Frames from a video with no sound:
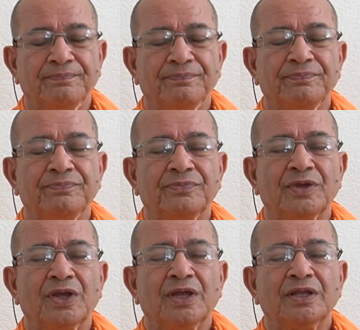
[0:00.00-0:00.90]

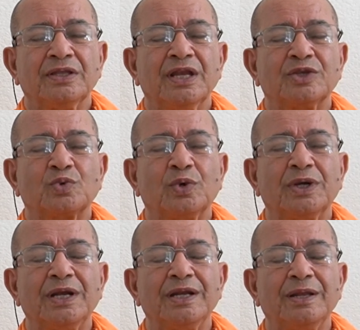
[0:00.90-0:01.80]
There is
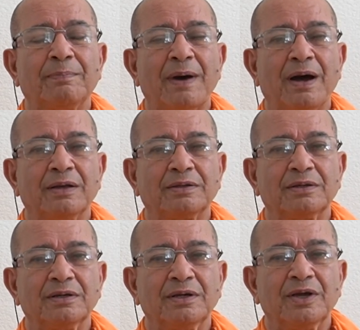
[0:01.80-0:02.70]
Kundalini path
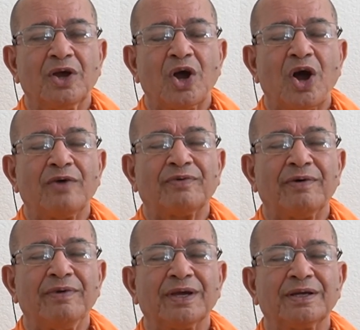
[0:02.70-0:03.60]
of
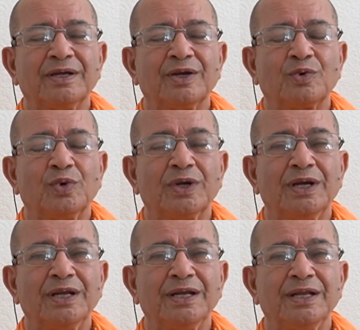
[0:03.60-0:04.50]
awakening
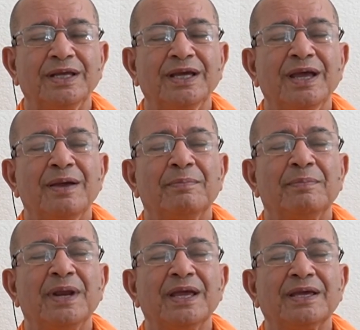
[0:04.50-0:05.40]
Kundalini,
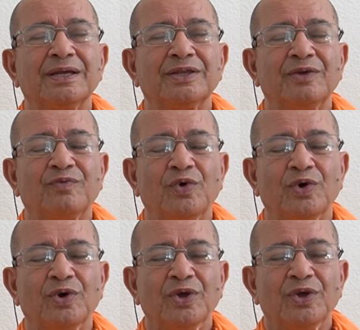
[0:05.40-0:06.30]
breaking the
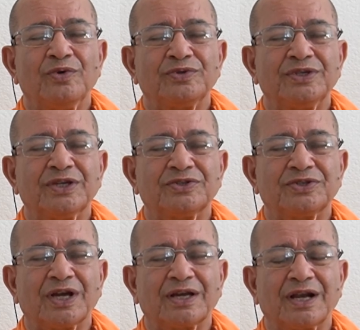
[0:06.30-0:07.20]
six
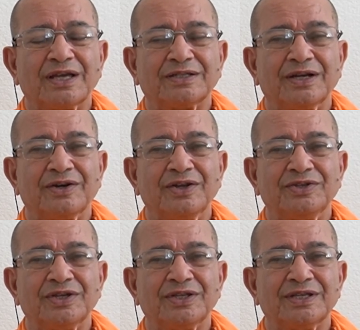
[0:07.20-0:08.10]
chakras and
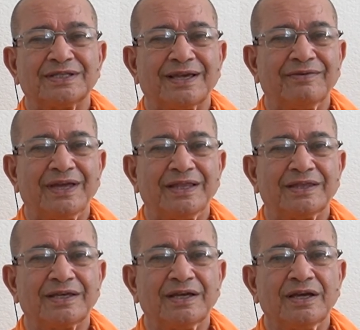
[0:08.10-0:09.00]
reaching the seventh.